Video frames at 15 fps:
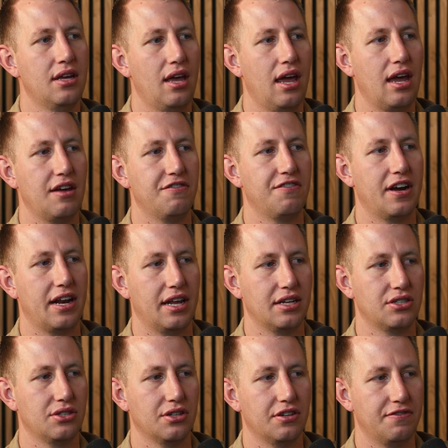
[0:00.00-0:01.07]
a
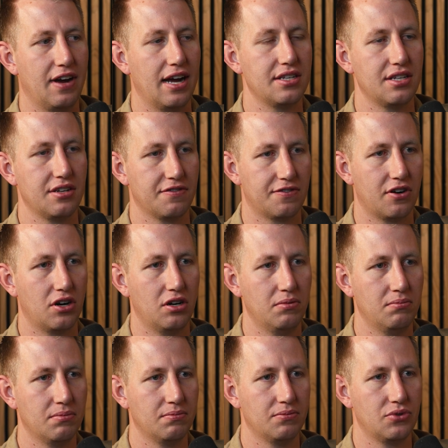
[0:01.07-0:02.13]
financial advising firm